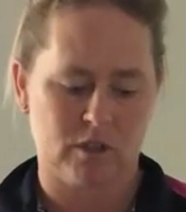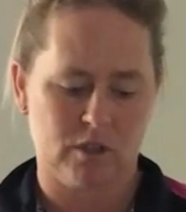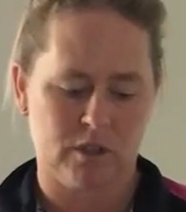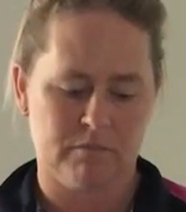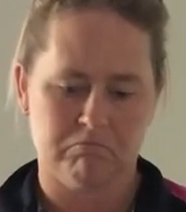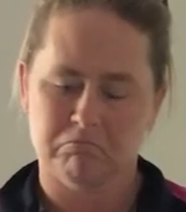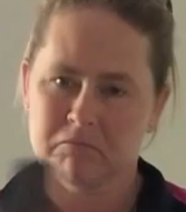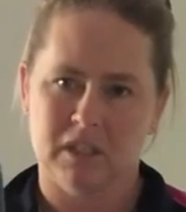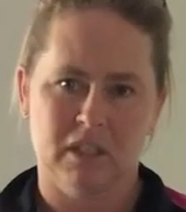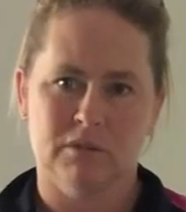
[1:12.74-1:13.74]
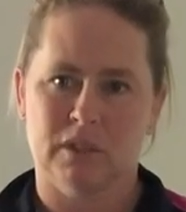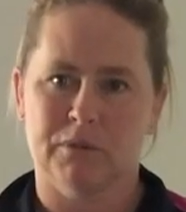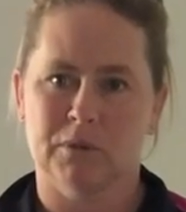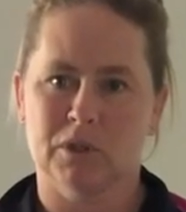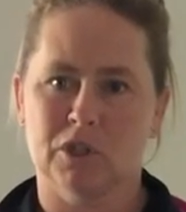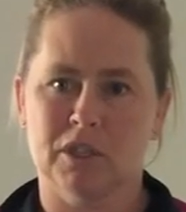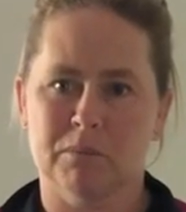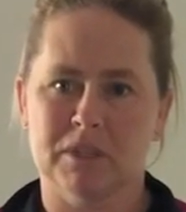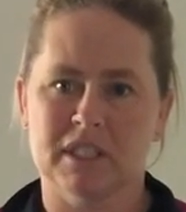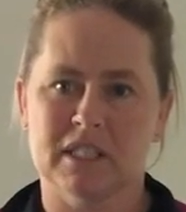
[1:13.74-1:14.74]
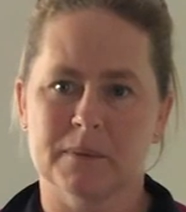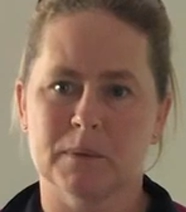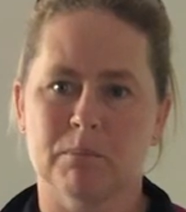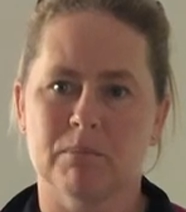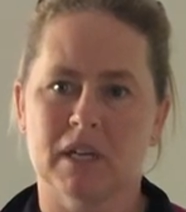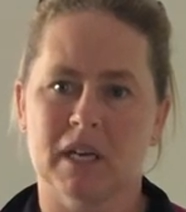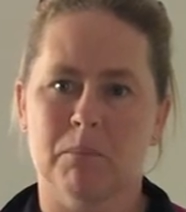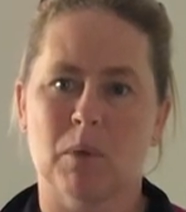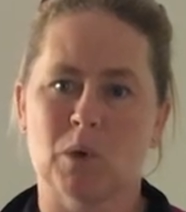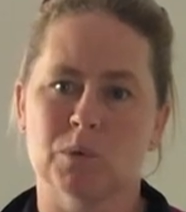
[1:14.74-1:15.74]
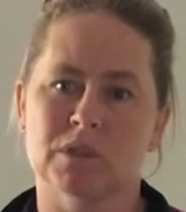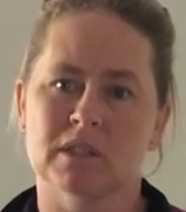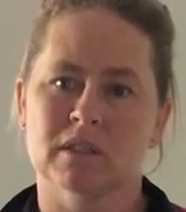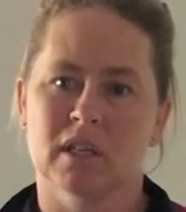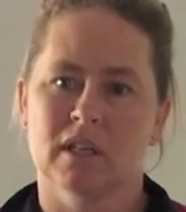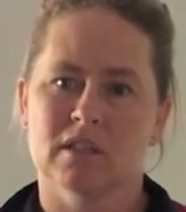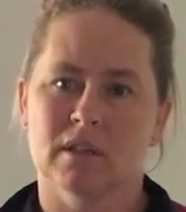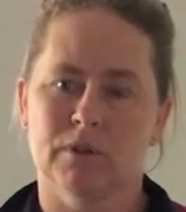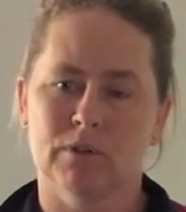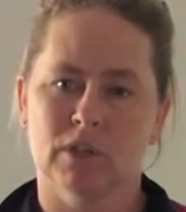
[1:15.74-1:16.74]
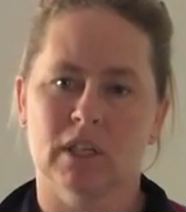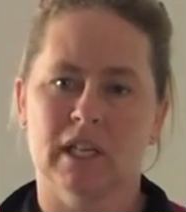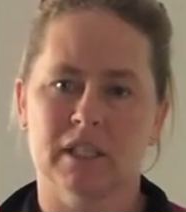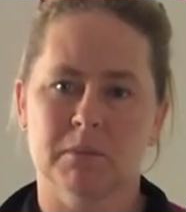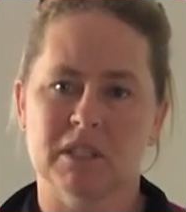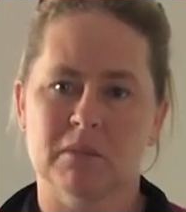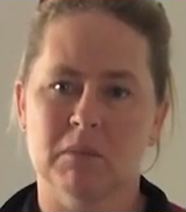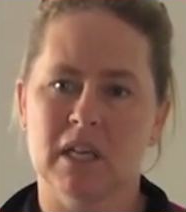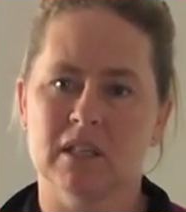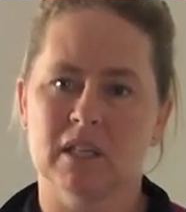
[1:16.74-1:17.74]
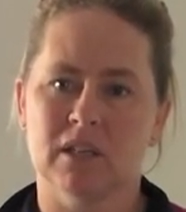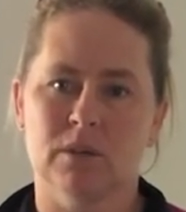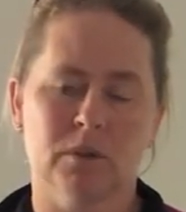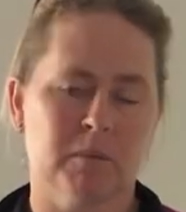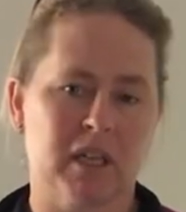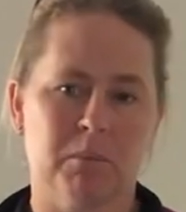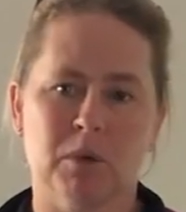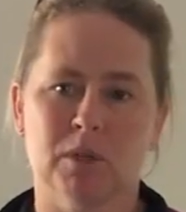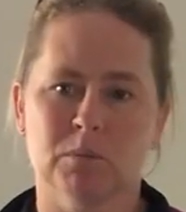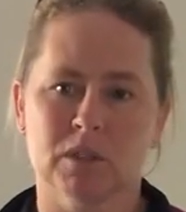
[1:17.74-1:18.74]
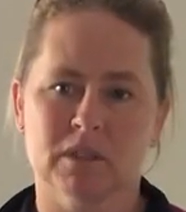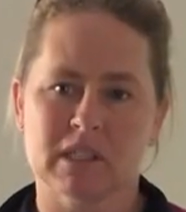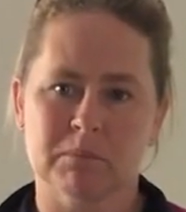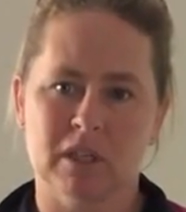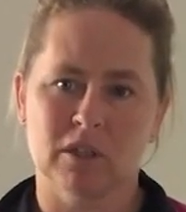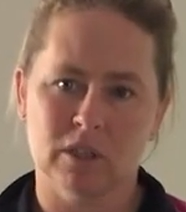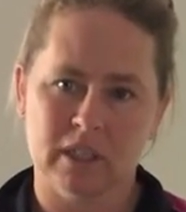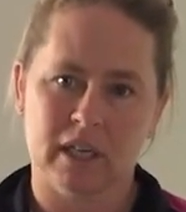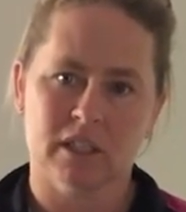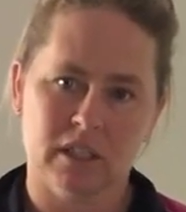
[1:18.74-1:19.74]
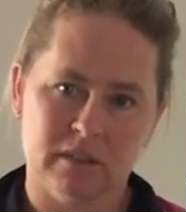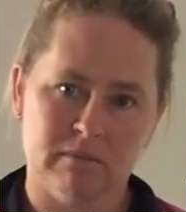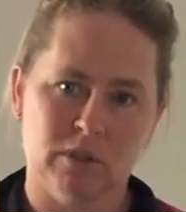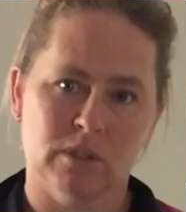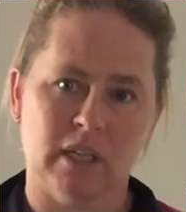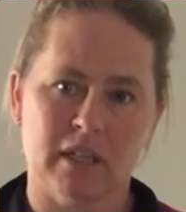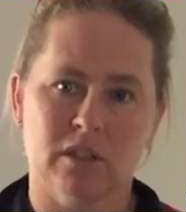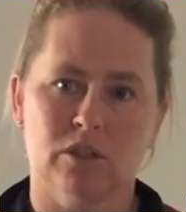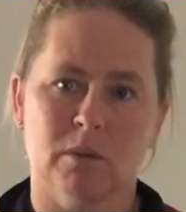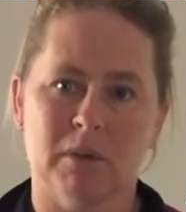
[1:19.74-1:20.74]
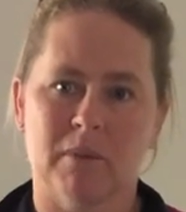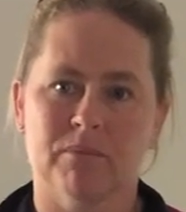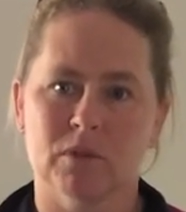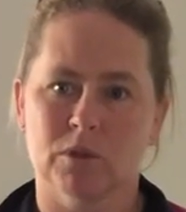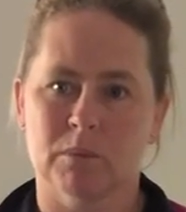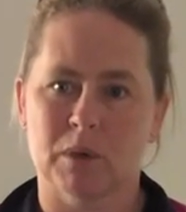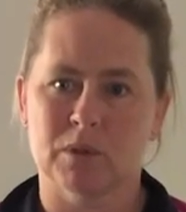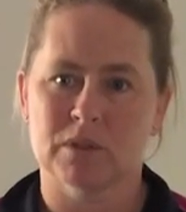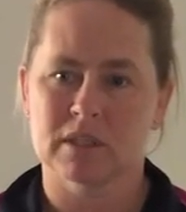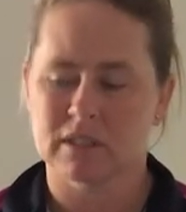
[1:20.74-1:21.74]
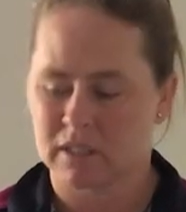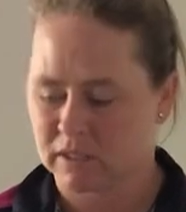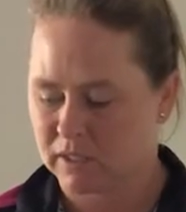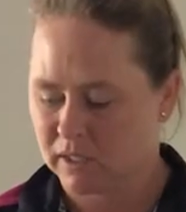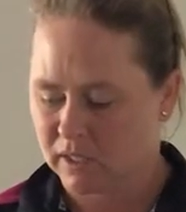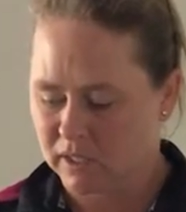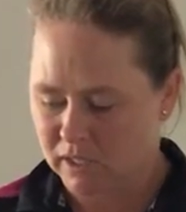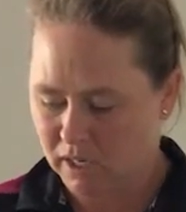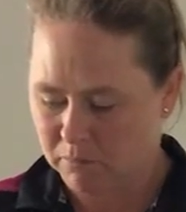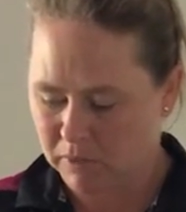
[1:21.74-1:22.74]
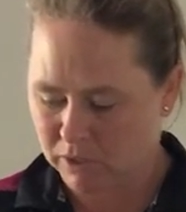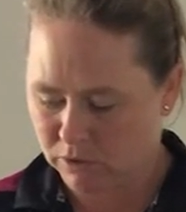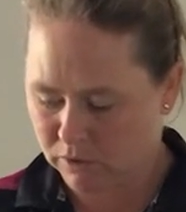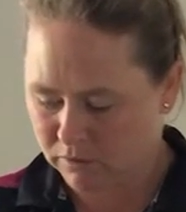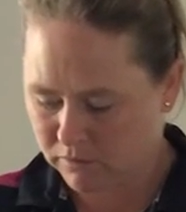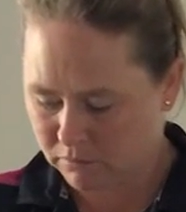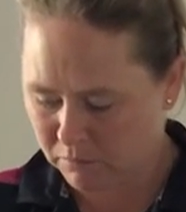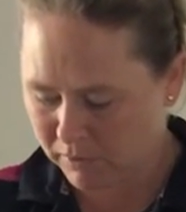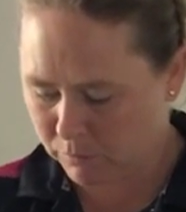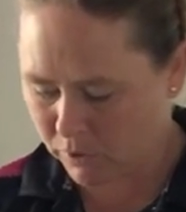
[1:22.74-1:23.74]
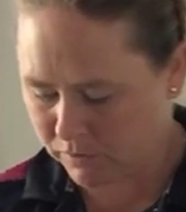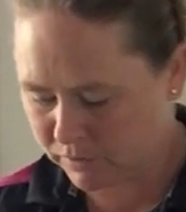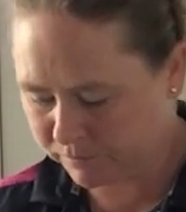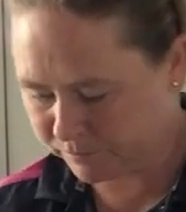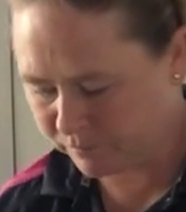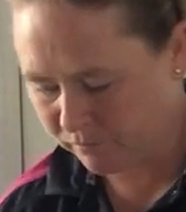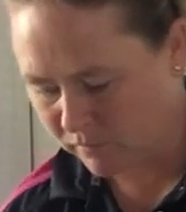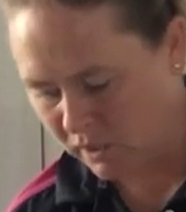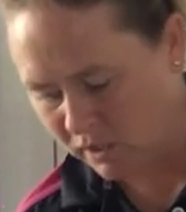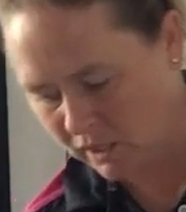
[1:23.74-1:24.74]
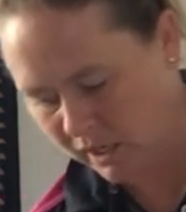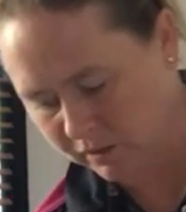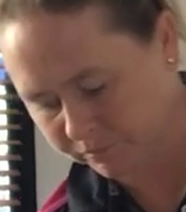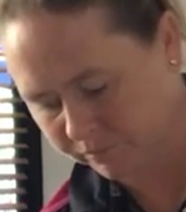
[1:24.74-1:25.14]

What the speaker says: or whatever you want to call it, but this is for cutting bones. So if you've got a large piece of meat and you want to make a bone broth or something, you can actually use that to chop up all the bones and make your beef broth. Now,